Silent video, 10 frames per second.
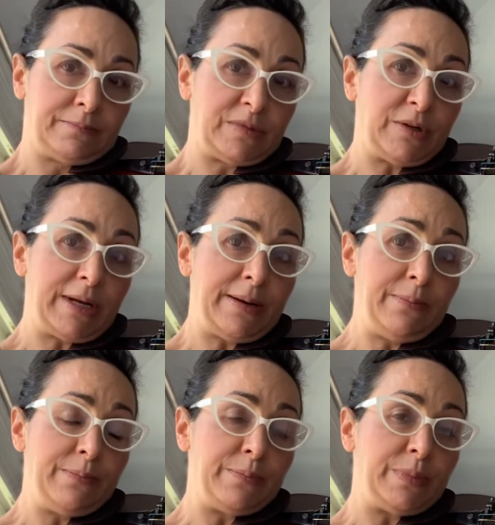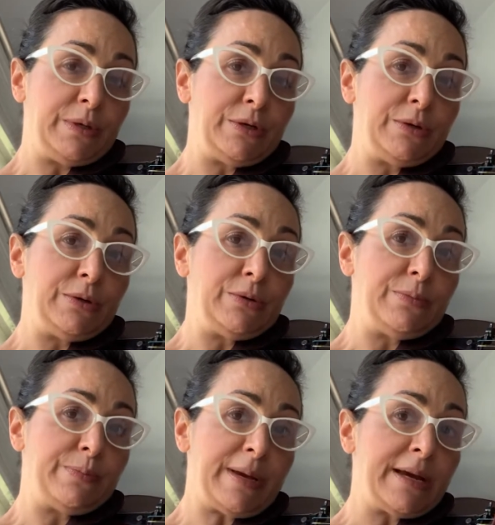Do it again.
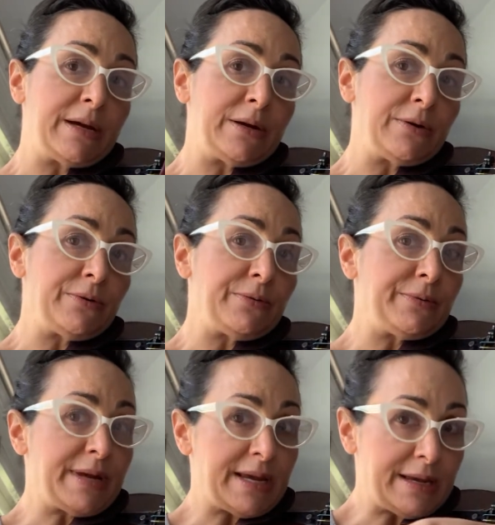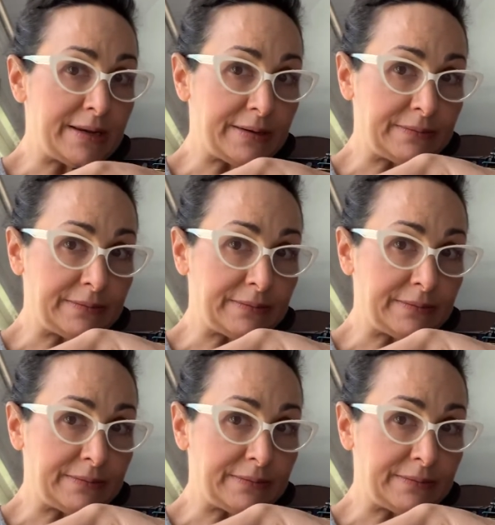Blueberry.